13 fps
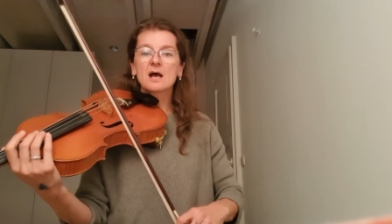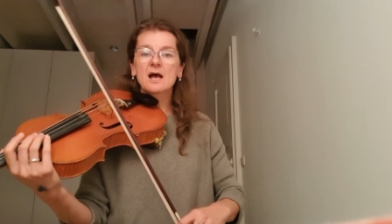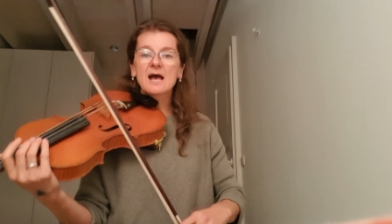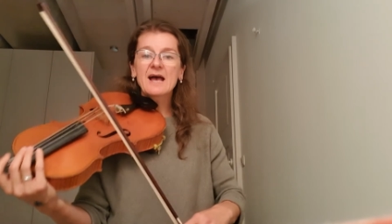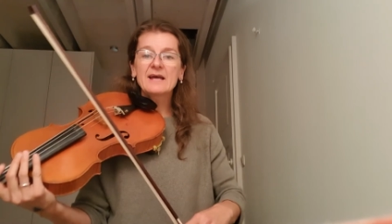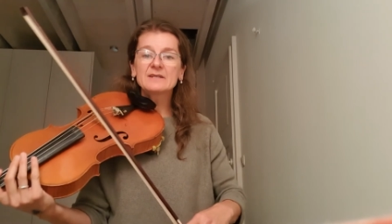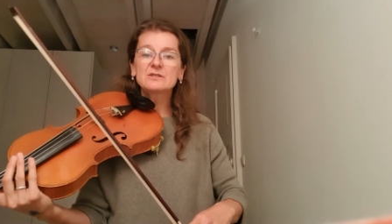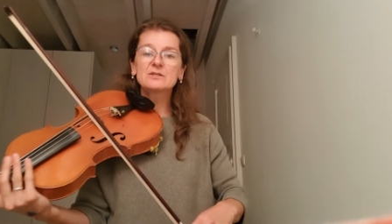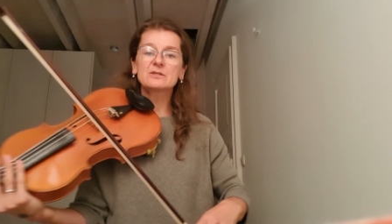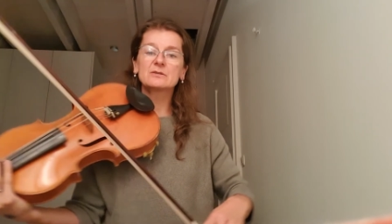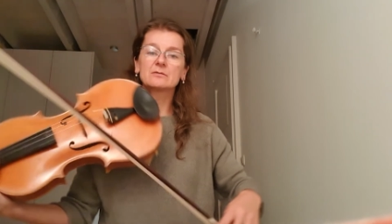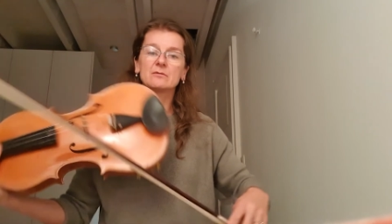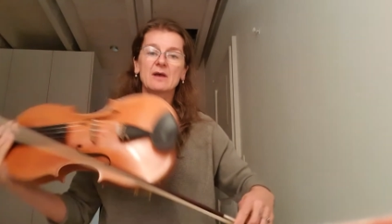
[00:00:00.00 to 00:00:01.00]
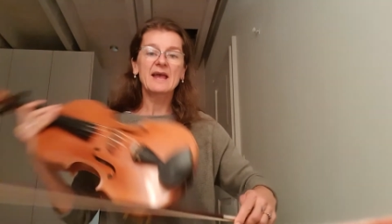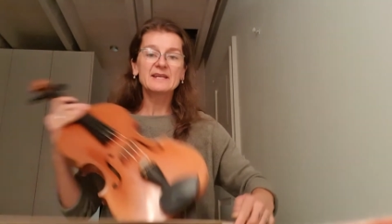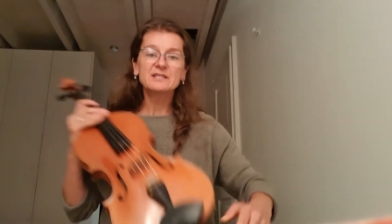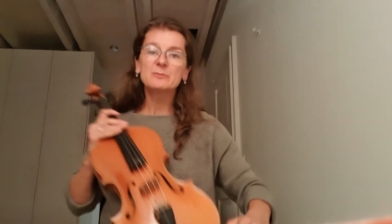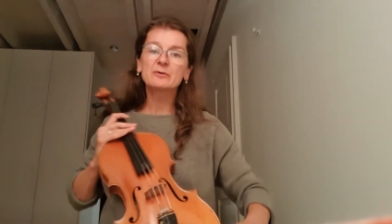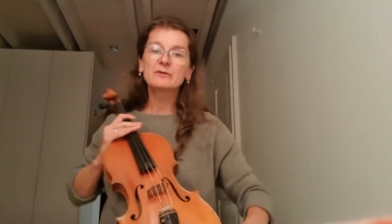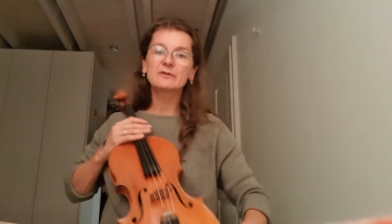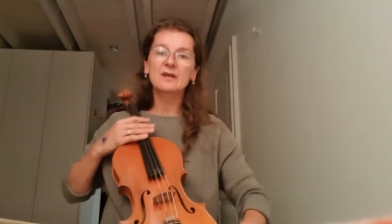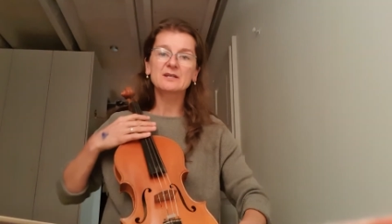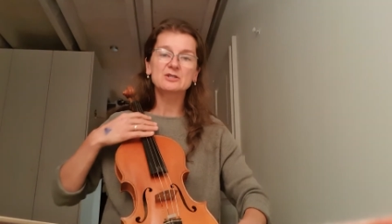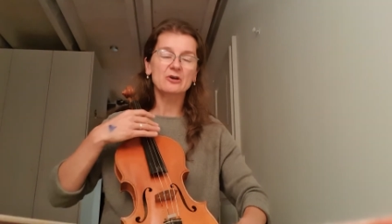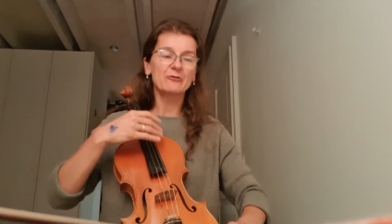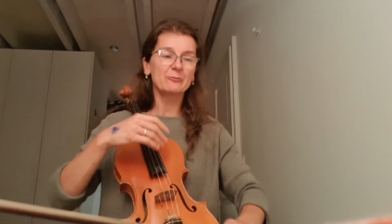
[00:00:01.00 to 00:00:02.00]
And
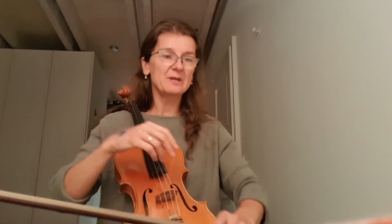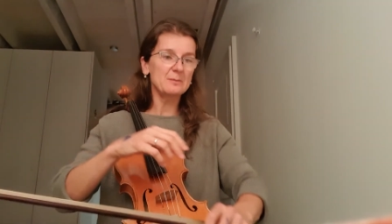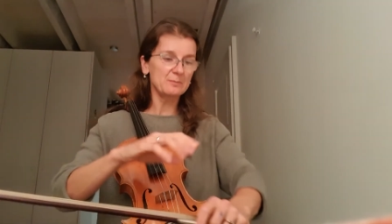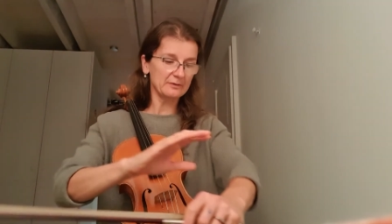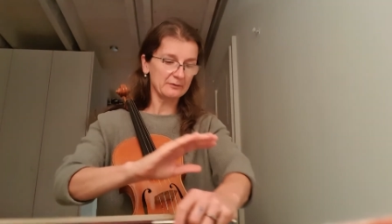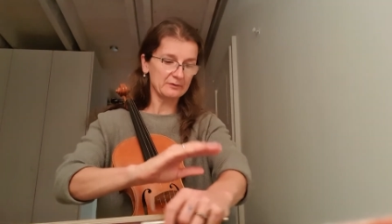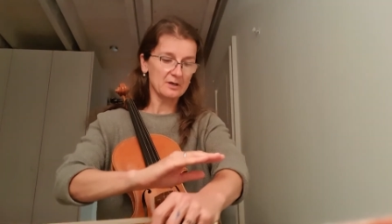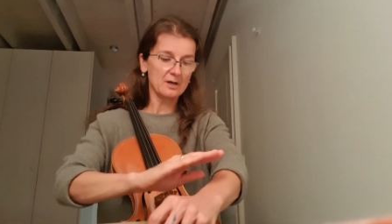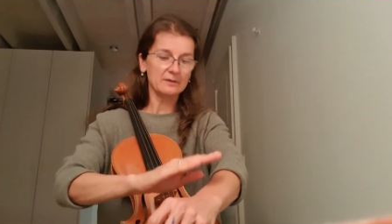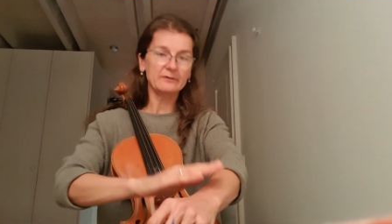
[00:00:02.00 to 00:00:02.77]
80% of people start